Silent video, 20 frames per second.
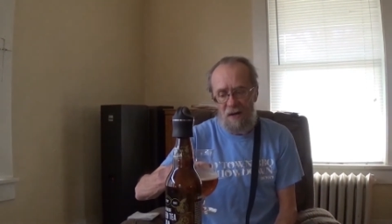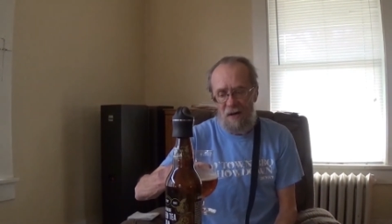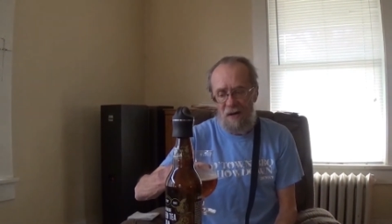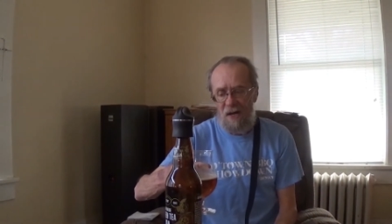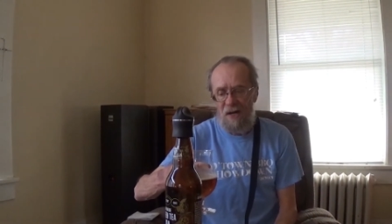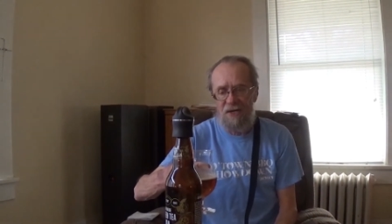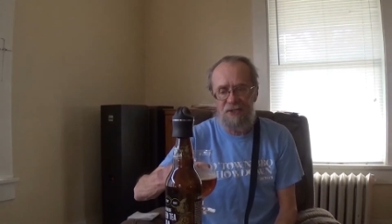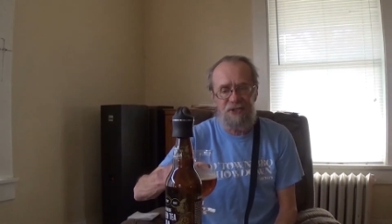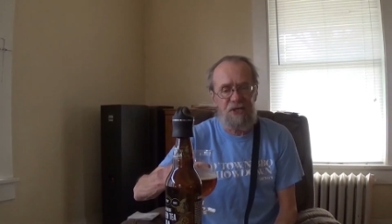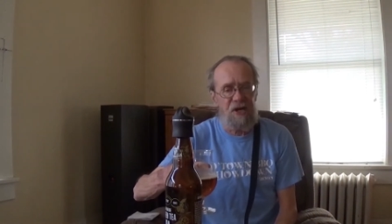
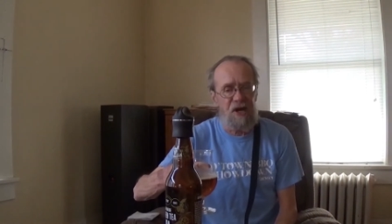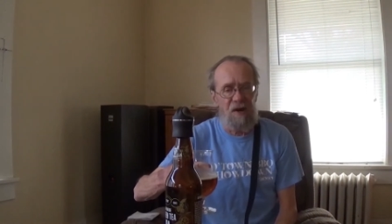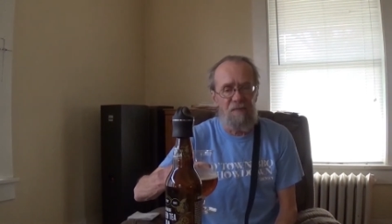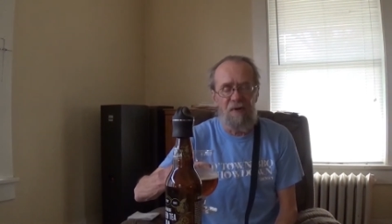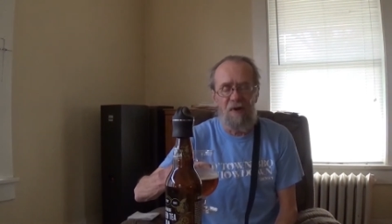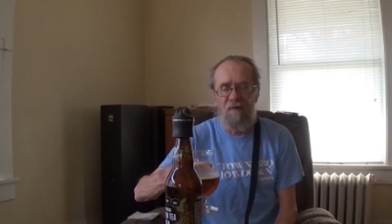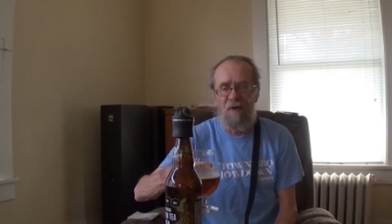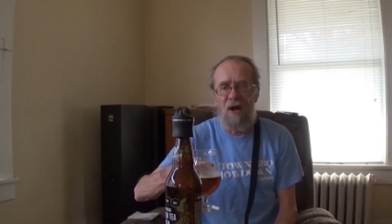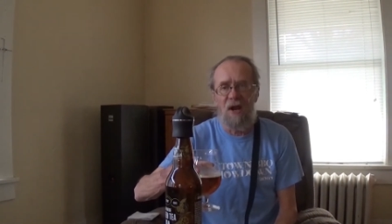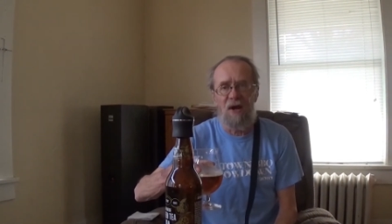like I said, I've
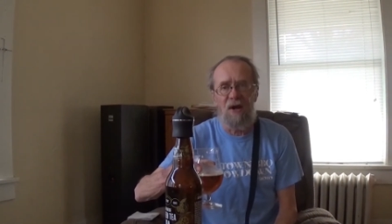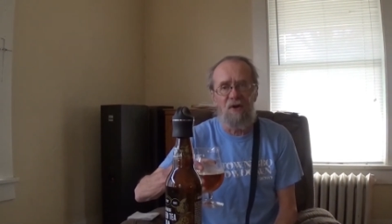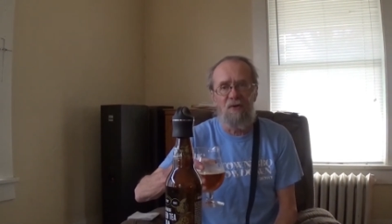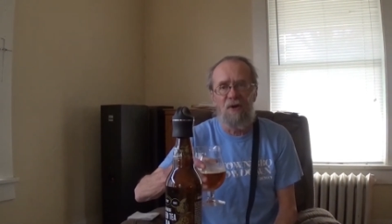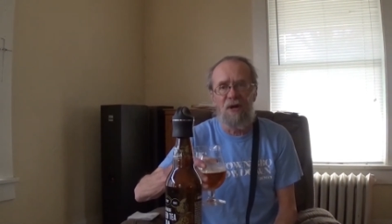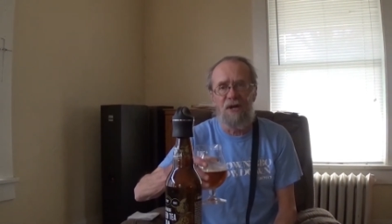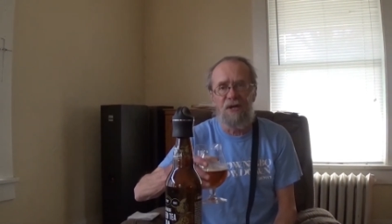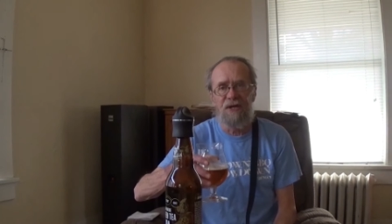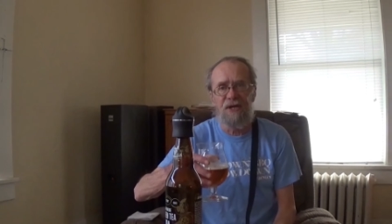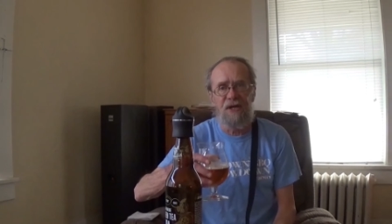never had a
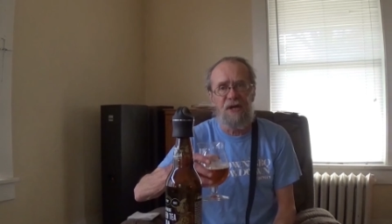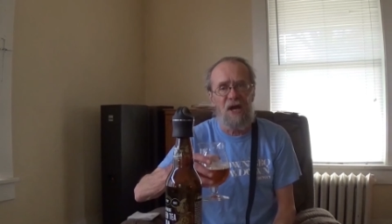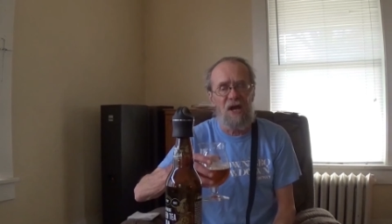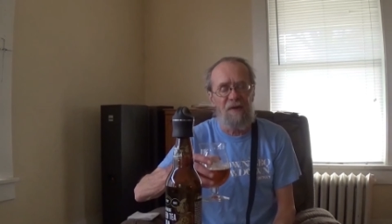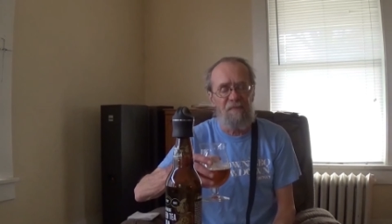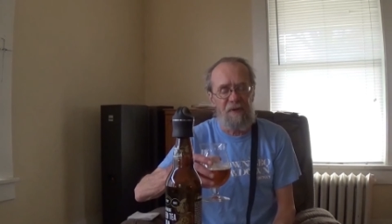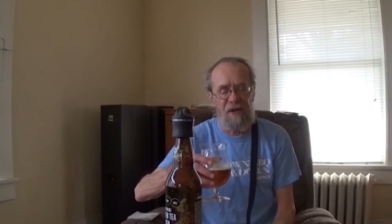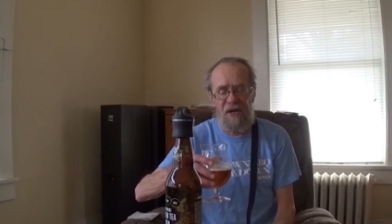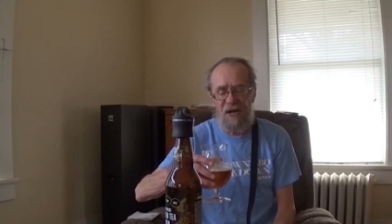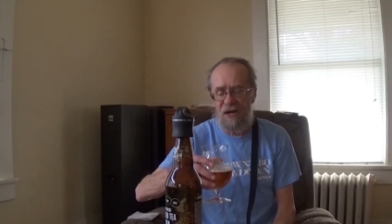green tea
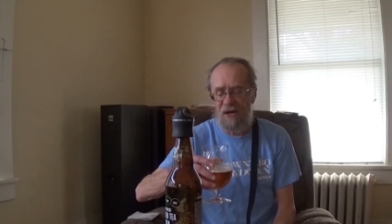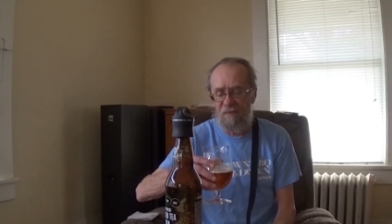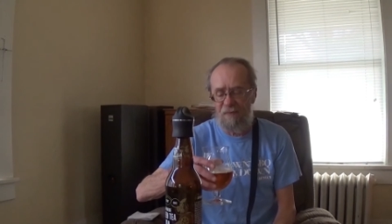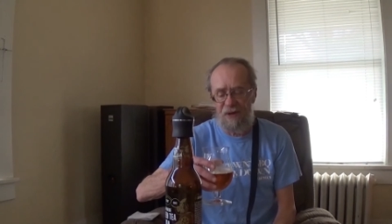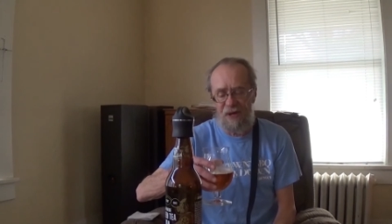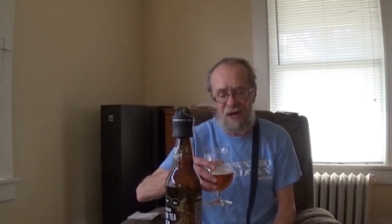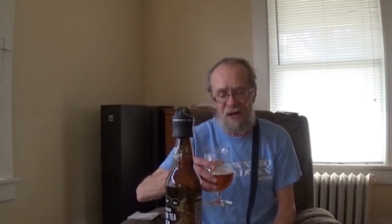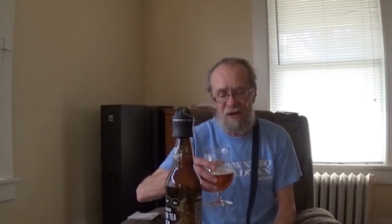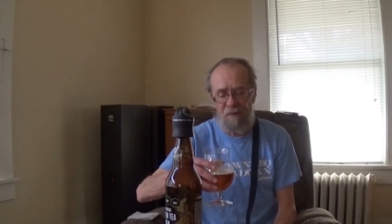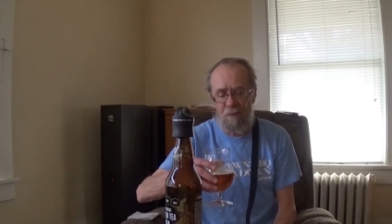
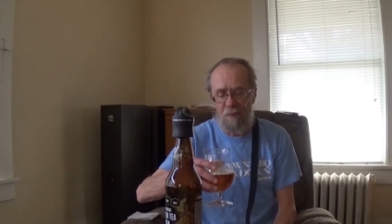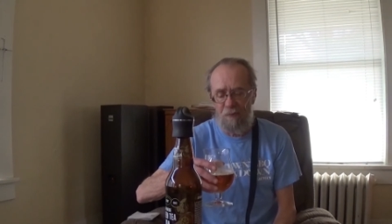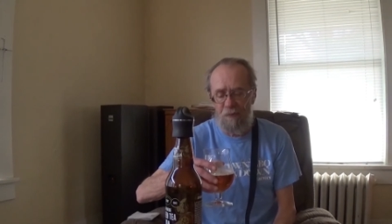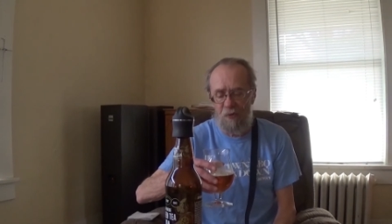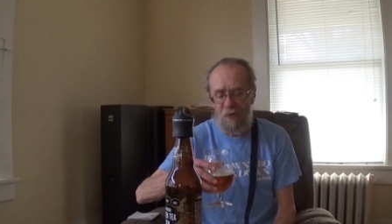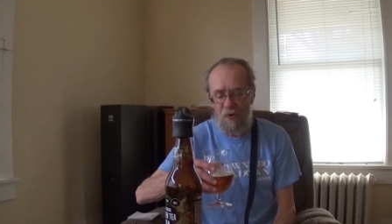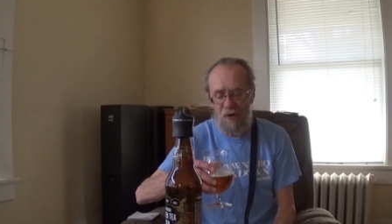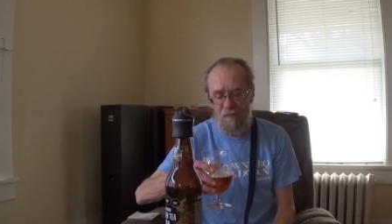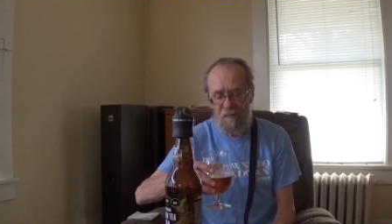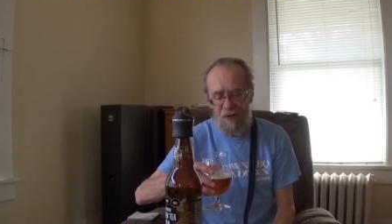IPA
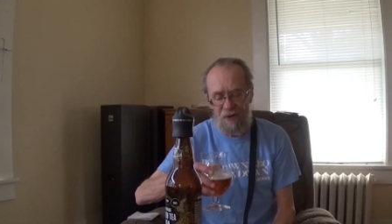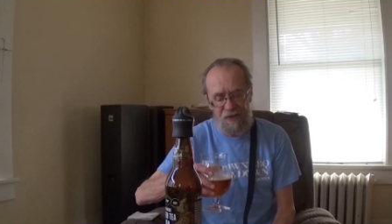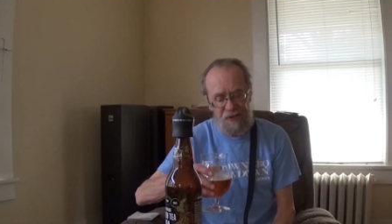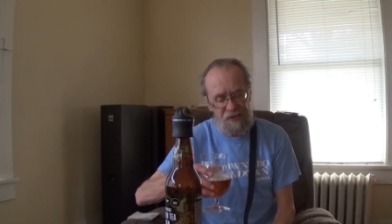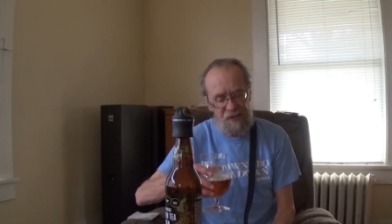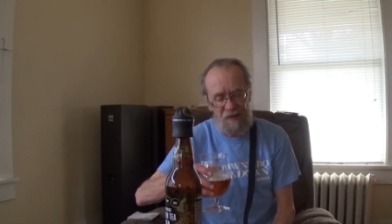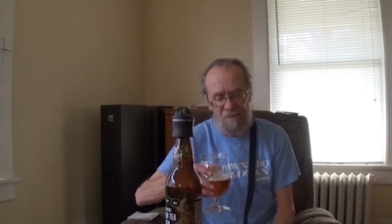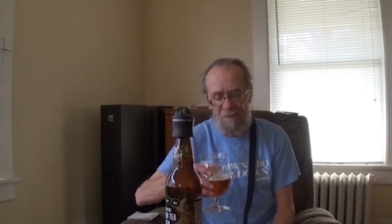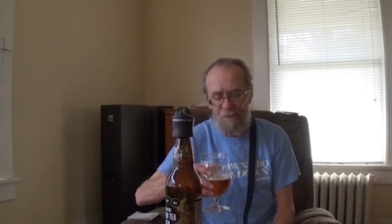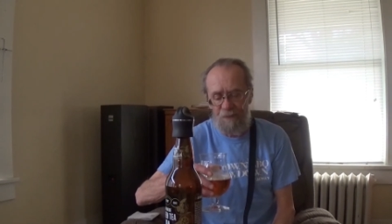before, but
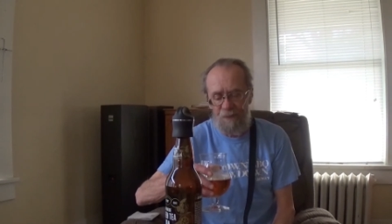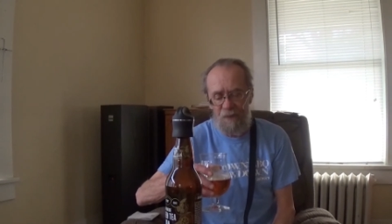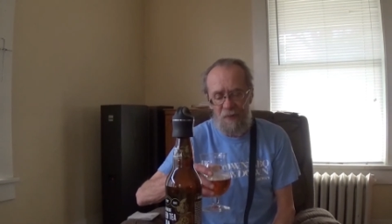um,